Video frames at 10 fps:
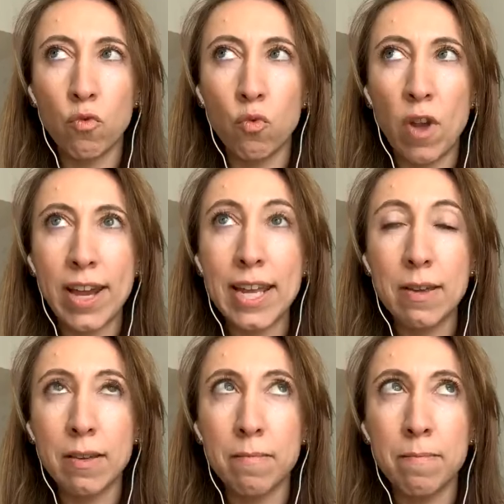
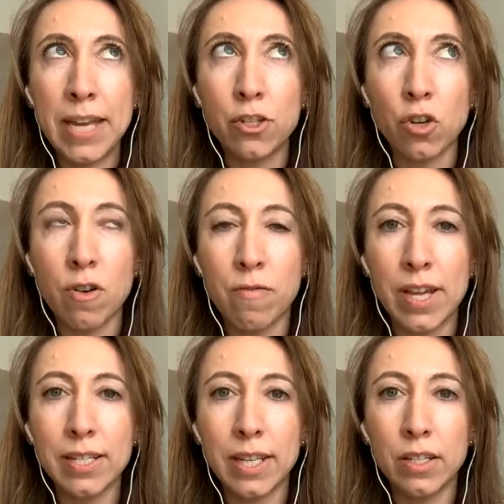any major
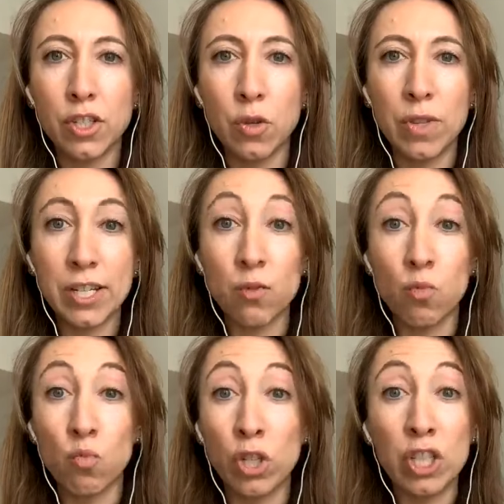event can SKU things
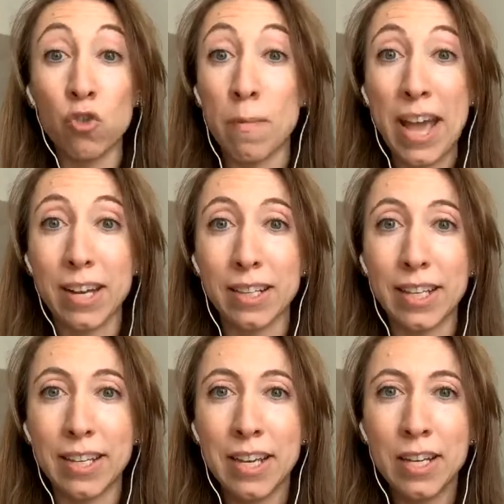really
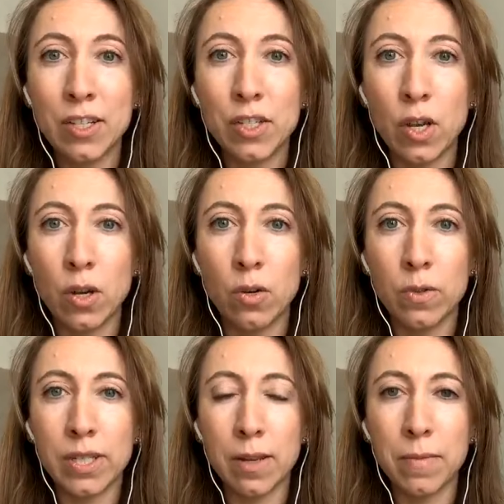dramatically so
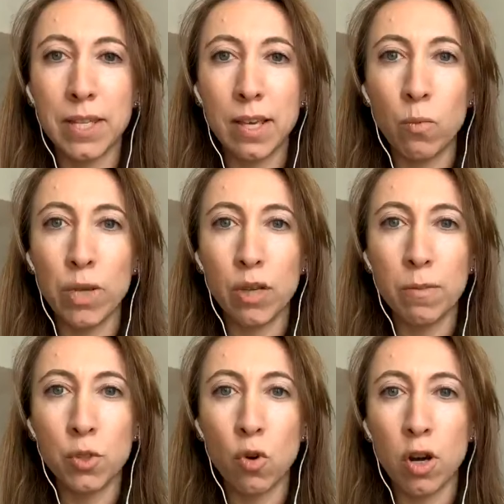something that we could
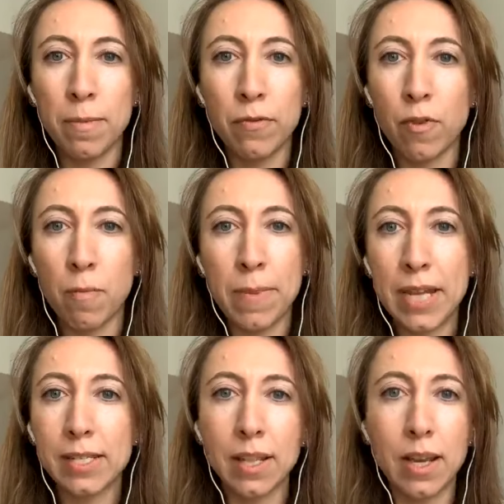absorb if our
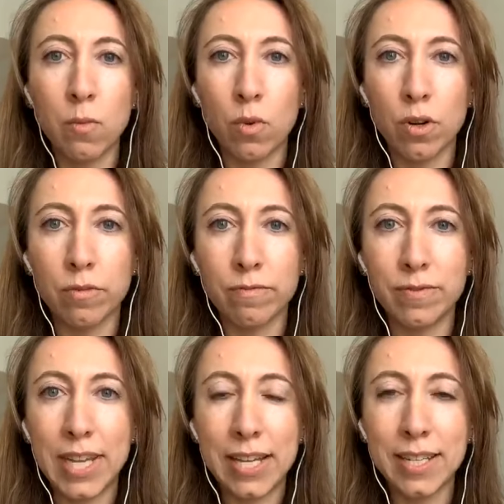baseline were
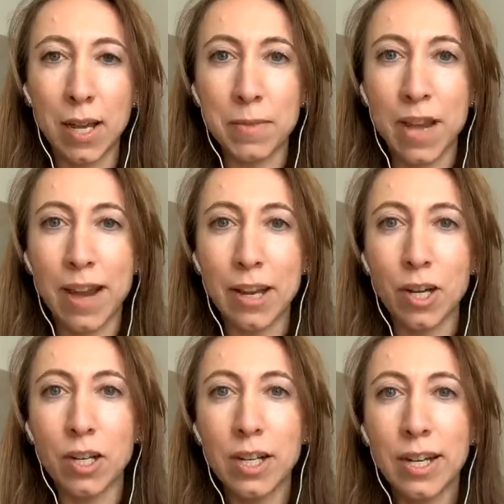10 times
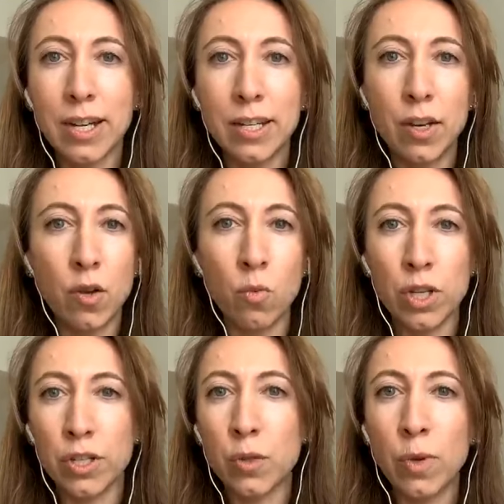higher you know
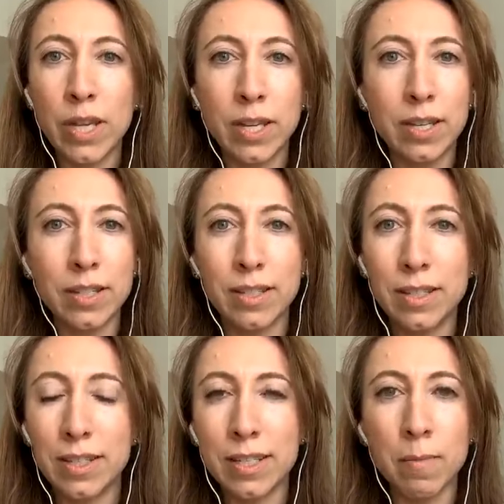wouldn't swing
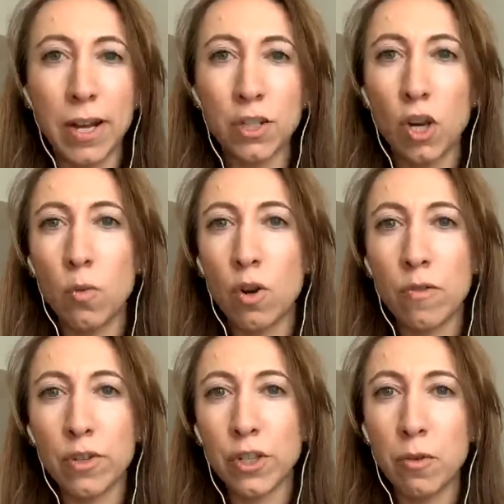as much oh we're
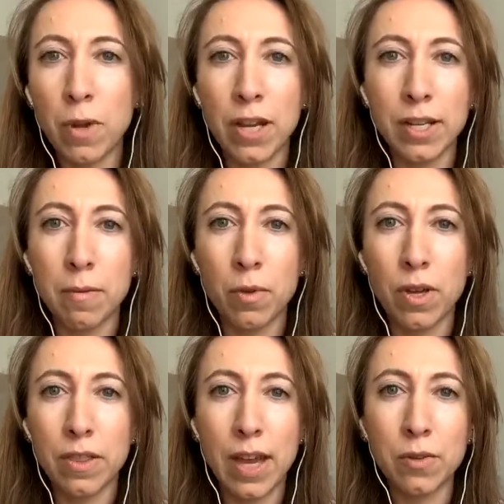overskewed by a couple
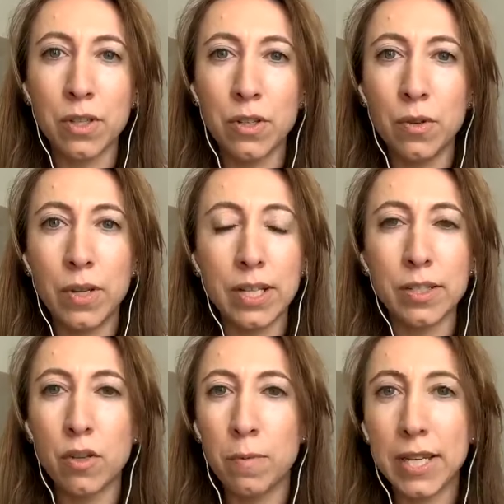thousand
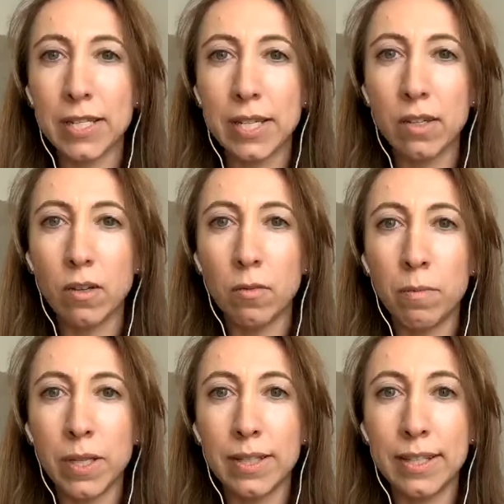units no big deal
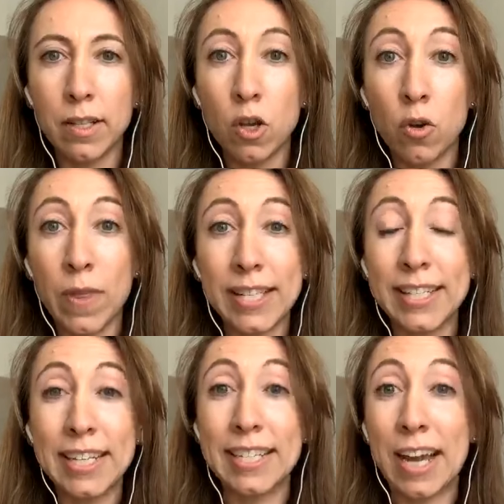but no that's
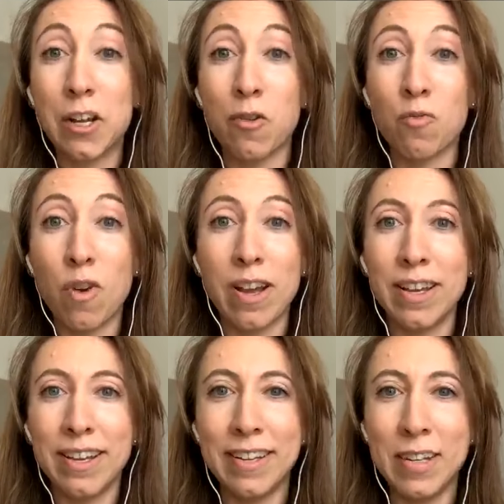an entire
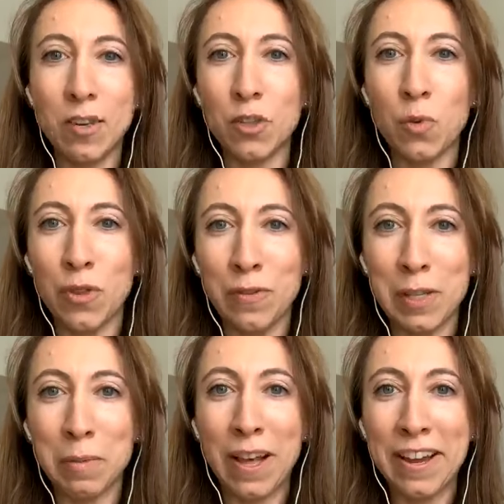run and a year's worth of
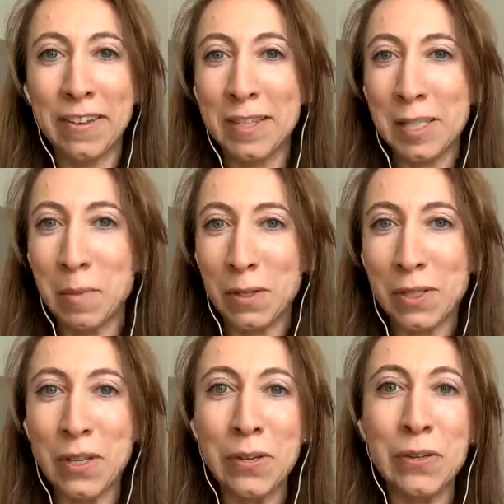supply on this small
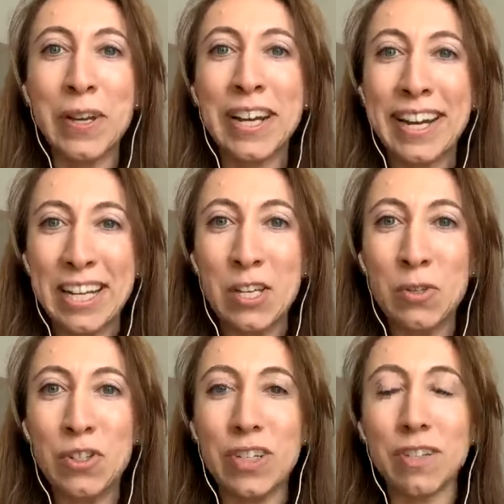skew
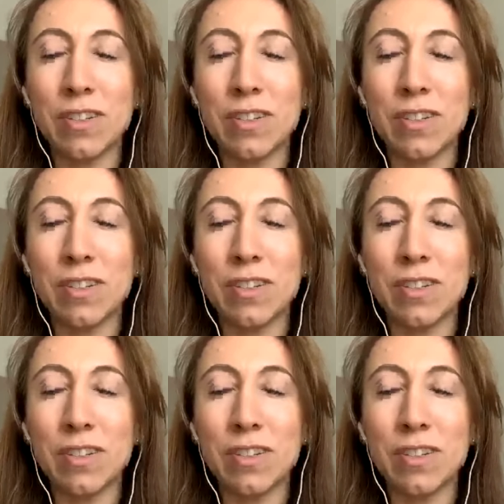huge deal